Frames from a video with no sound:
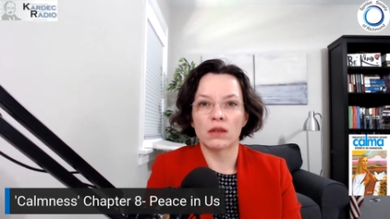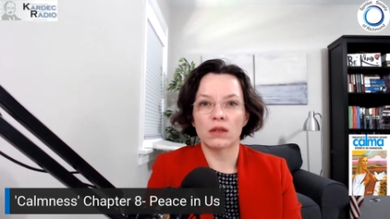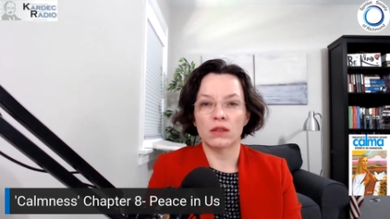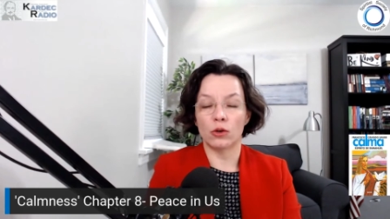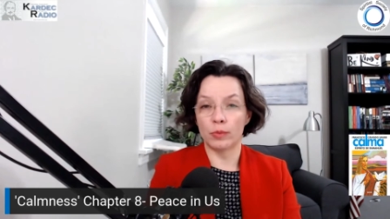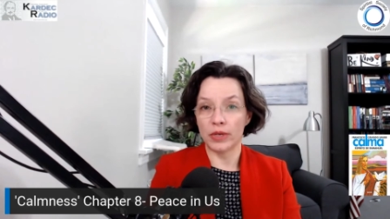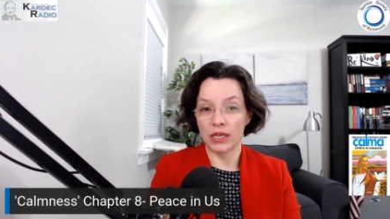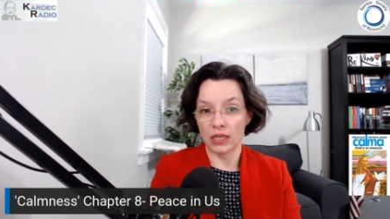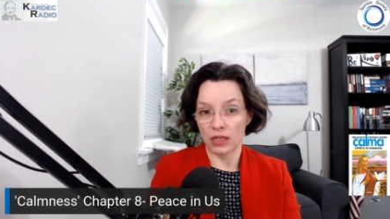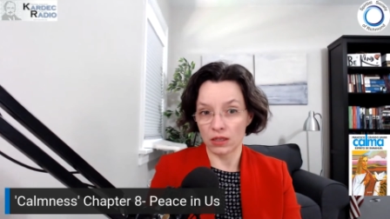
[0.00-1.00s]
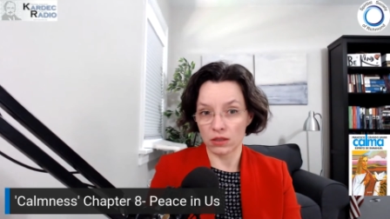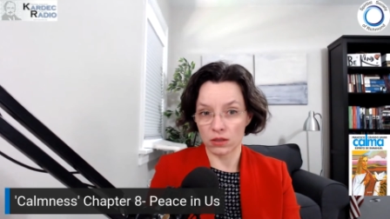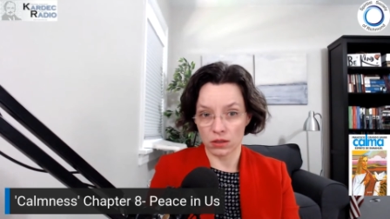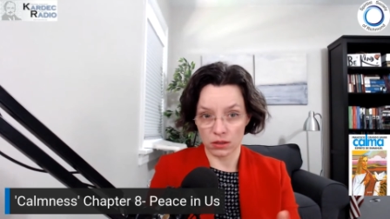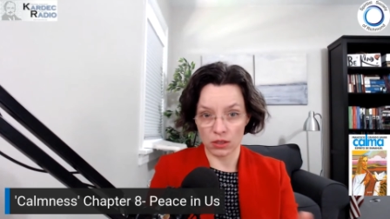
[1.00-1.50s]
the opinions,
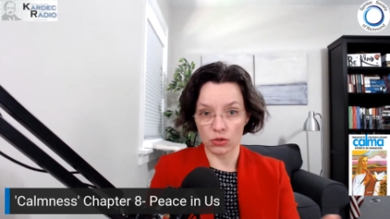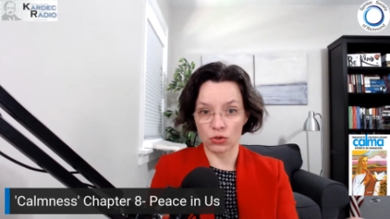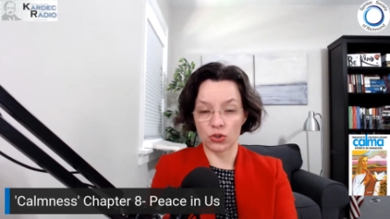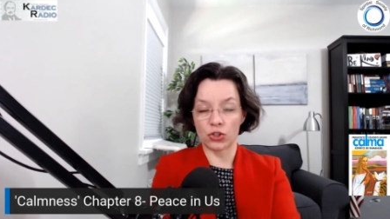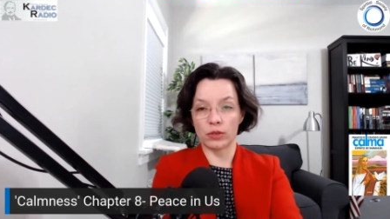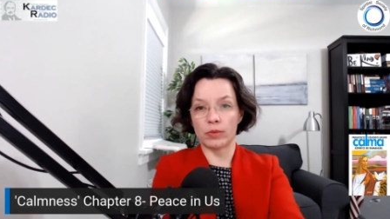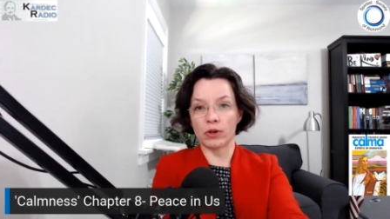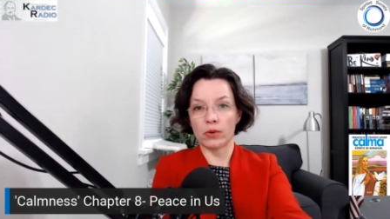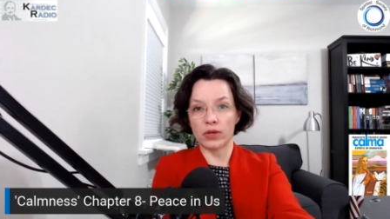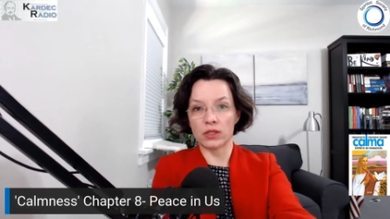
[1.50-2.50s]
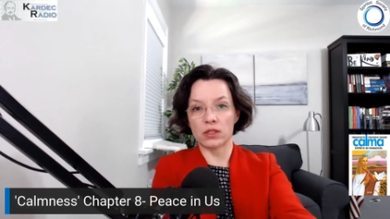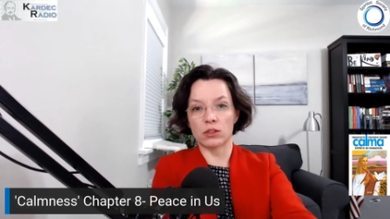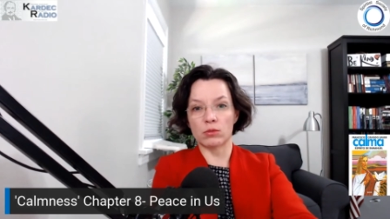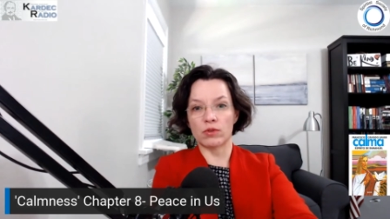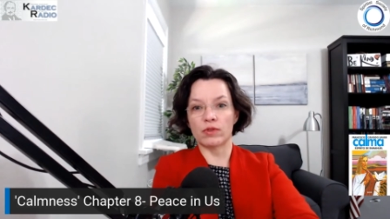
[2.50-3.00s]
censorship, and
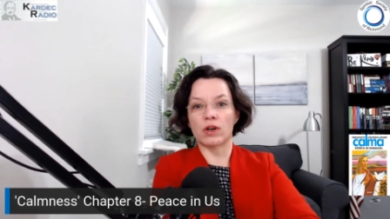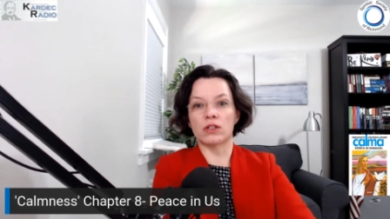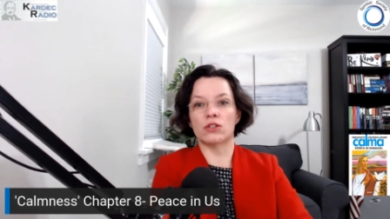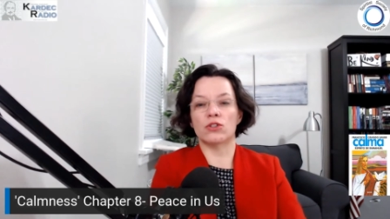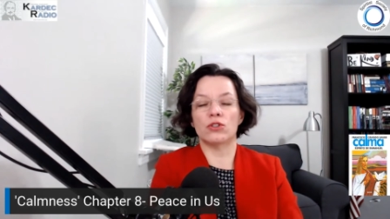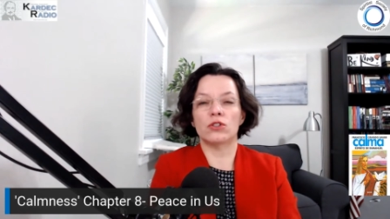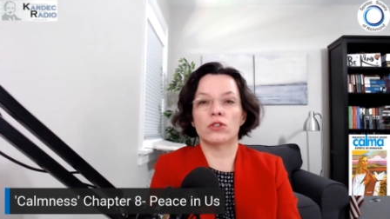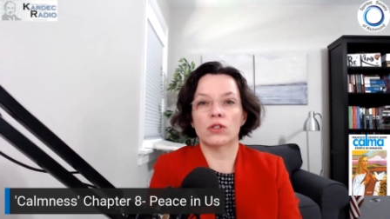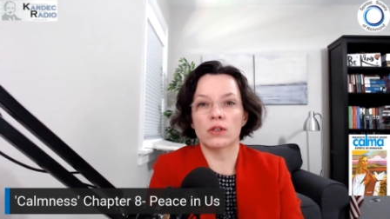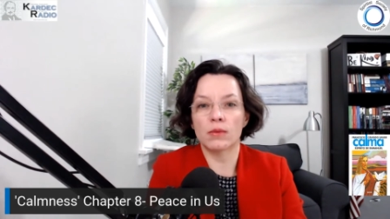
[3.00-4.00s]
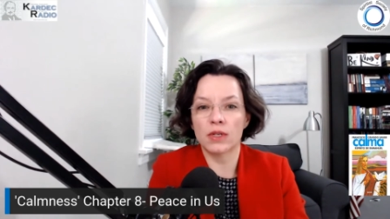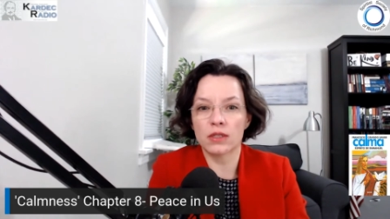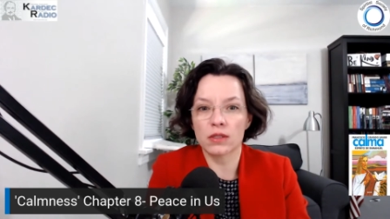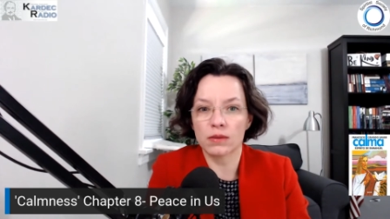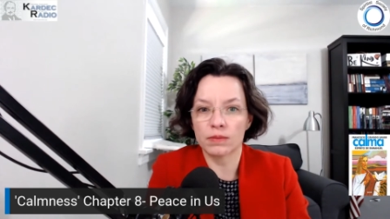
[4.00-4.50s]
criticism of others disturb us?